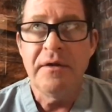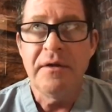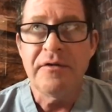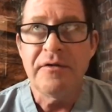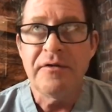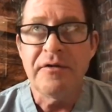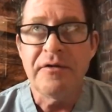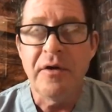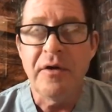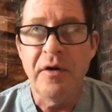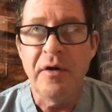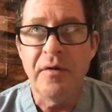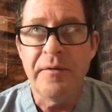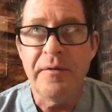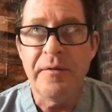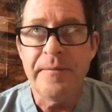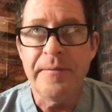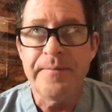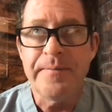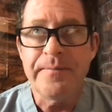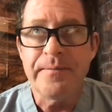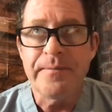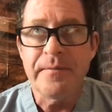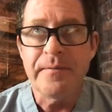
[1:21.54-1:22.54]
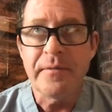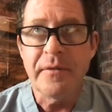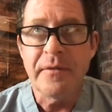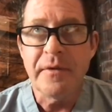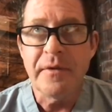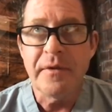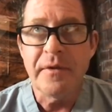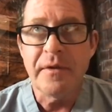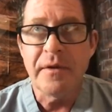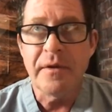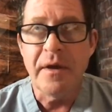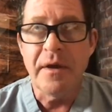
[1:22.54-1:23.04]
So
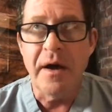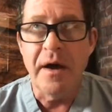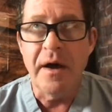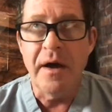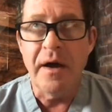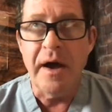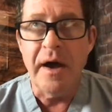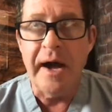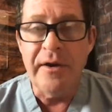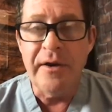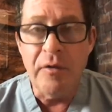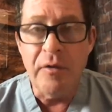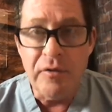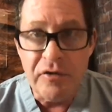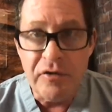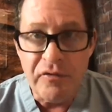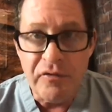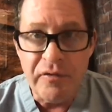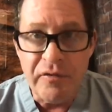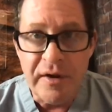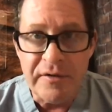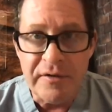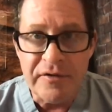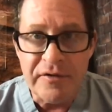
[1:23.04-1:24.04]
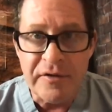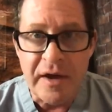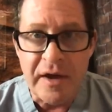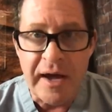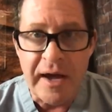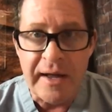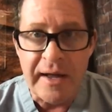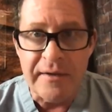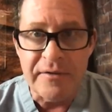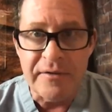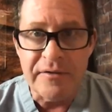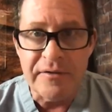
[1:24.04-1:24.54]
I don't
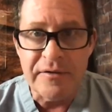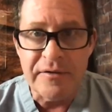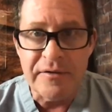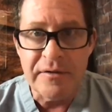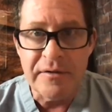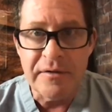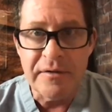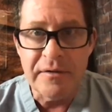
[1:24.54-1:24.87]
criticize